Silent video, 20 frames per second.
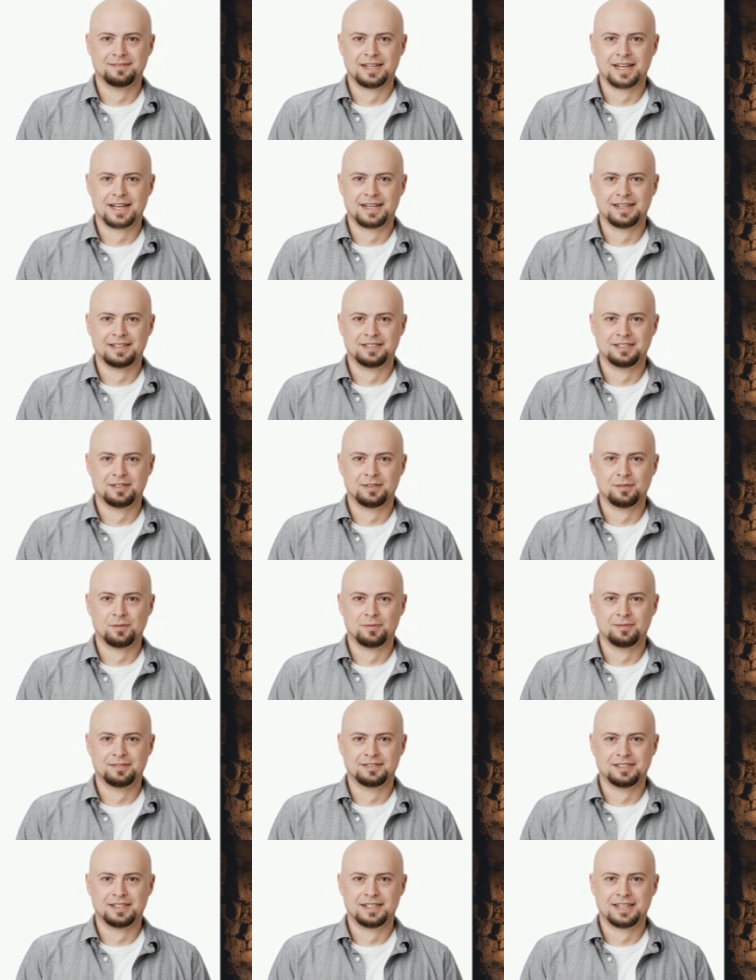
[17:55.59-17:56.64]
"I
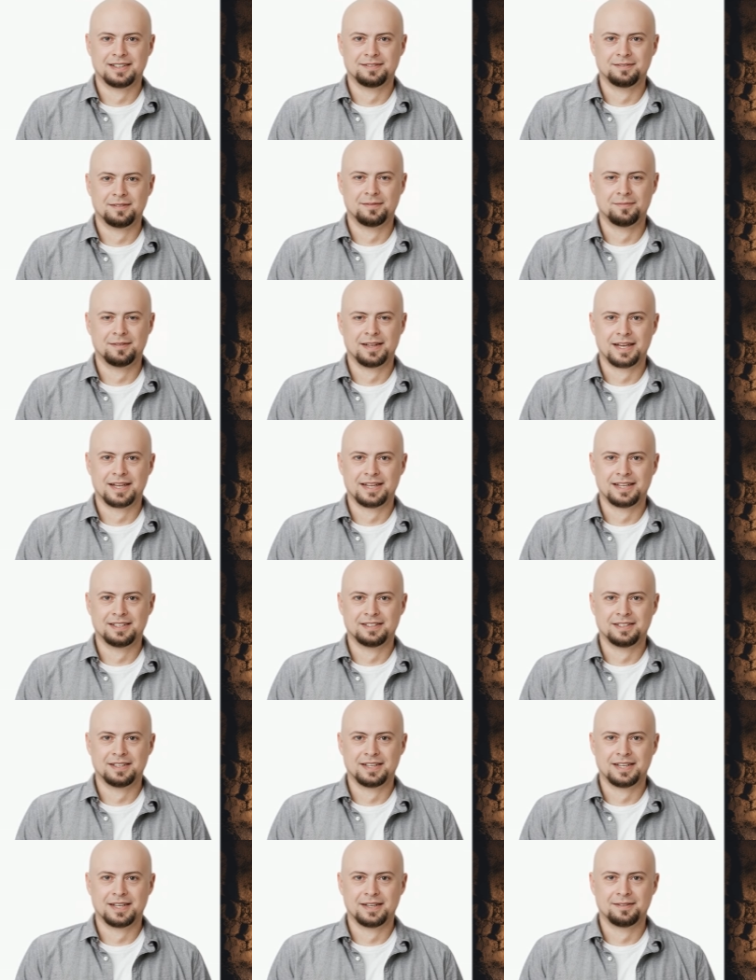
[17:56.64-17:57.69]
do," Selene
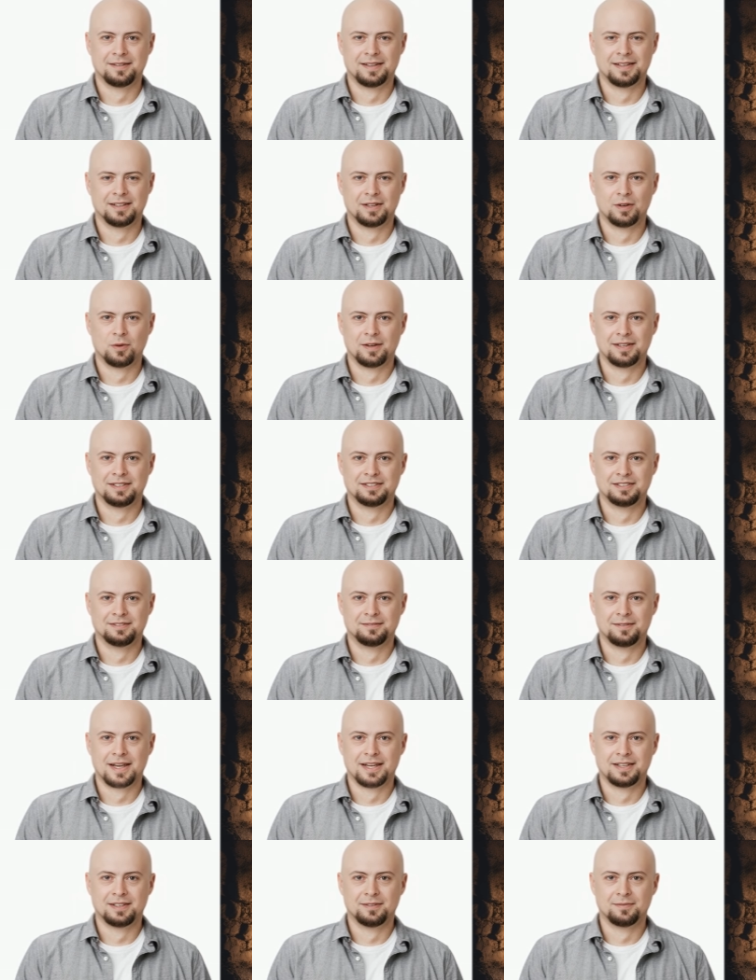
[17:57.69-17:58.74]
replied, a knowing
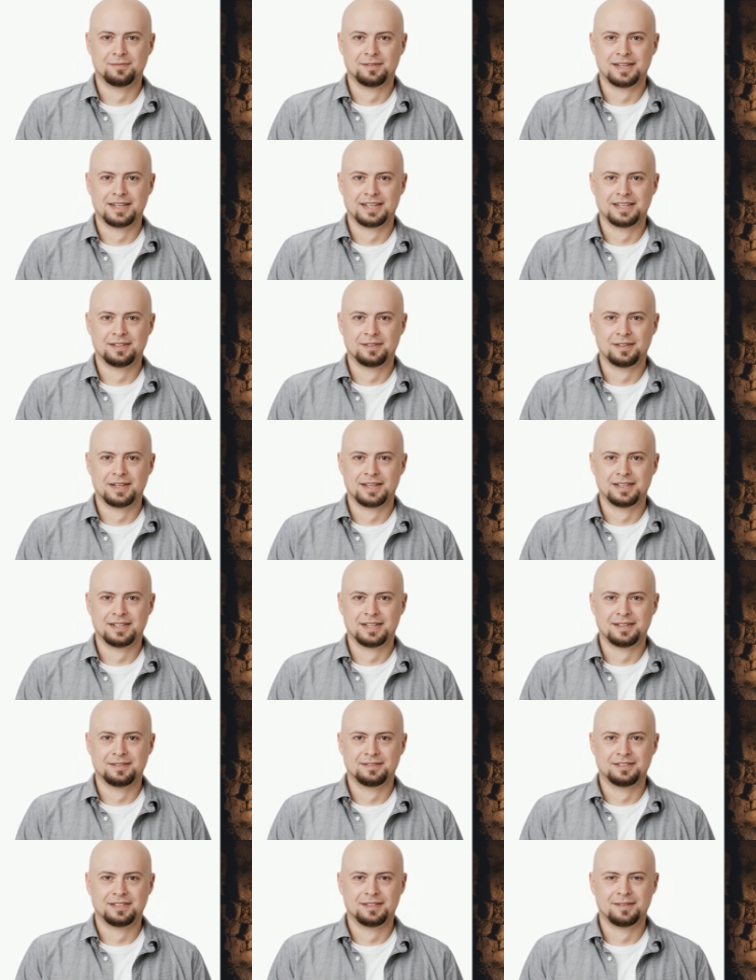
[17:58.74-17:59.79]
smile playing on her
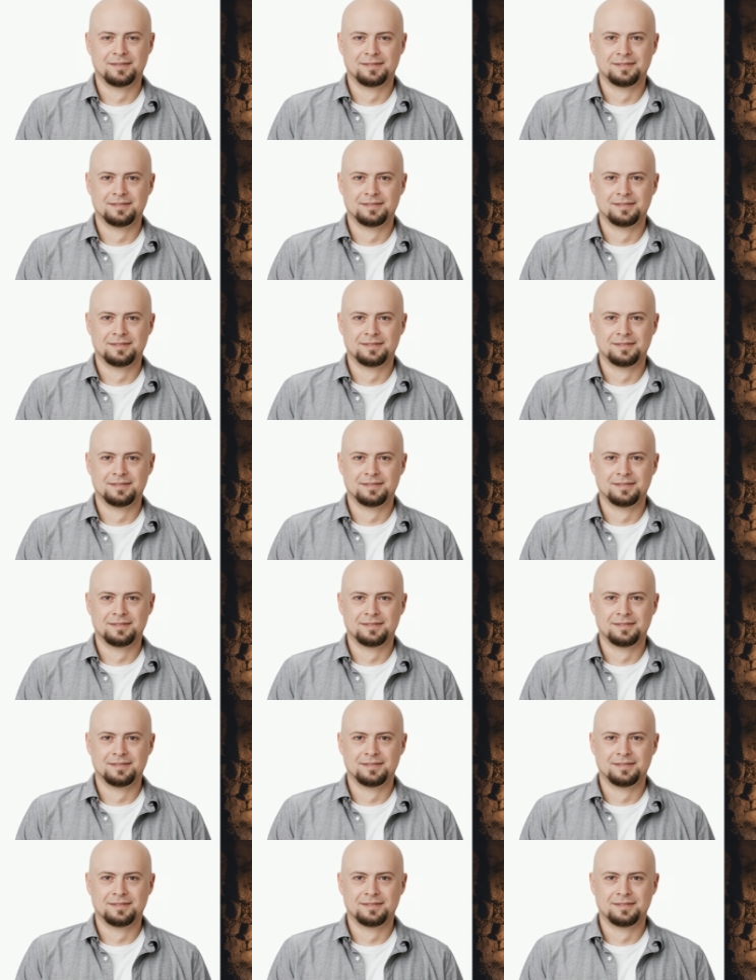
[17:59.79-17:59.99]
lips.